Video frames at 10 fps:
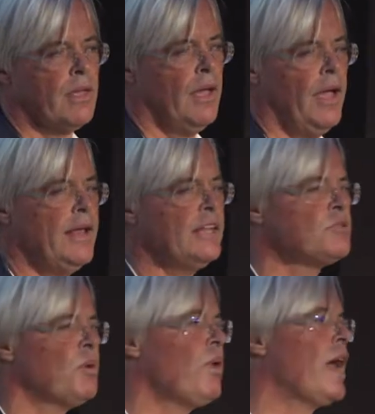And that's
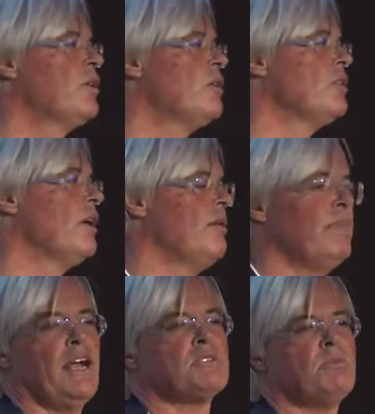what I call a
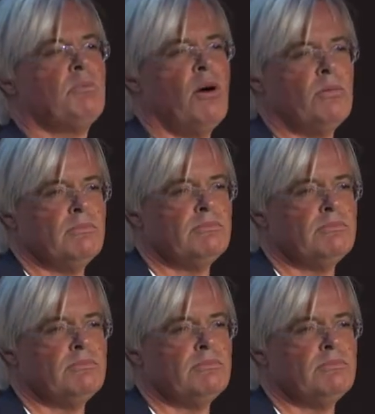management problem.